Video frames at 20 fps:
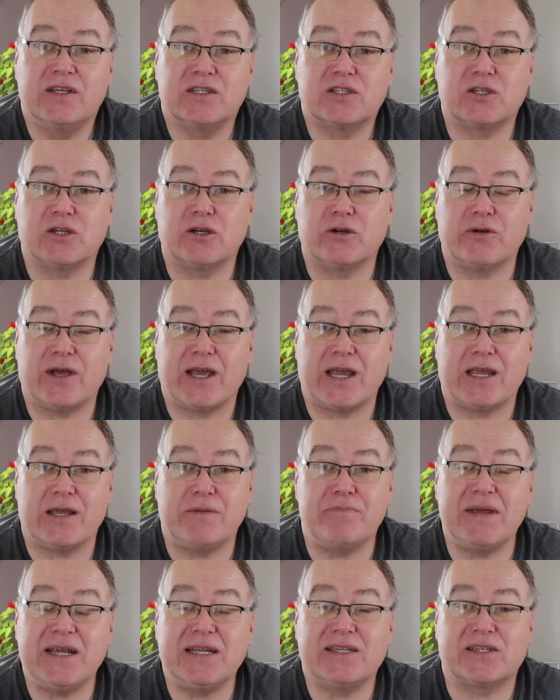so
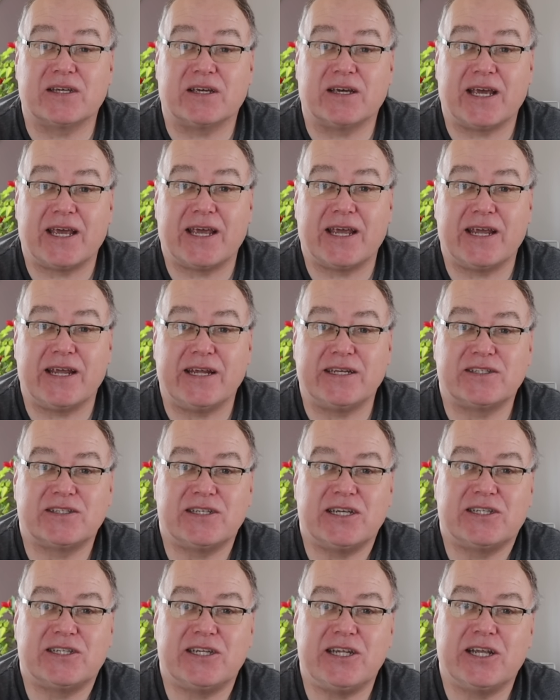a meter, a
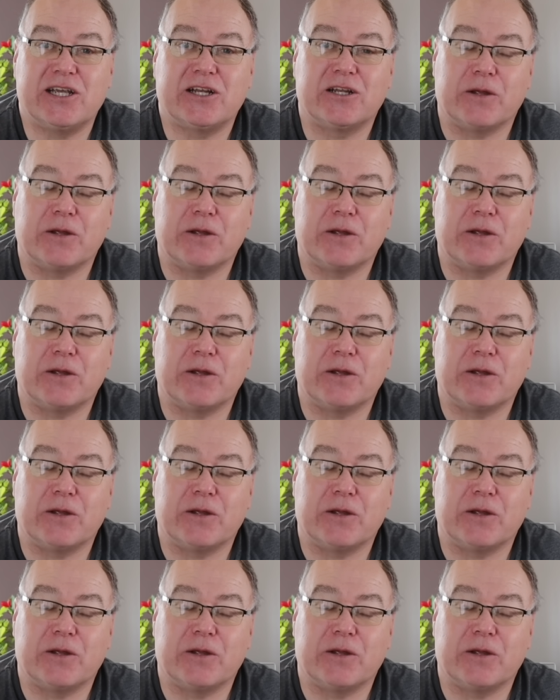CT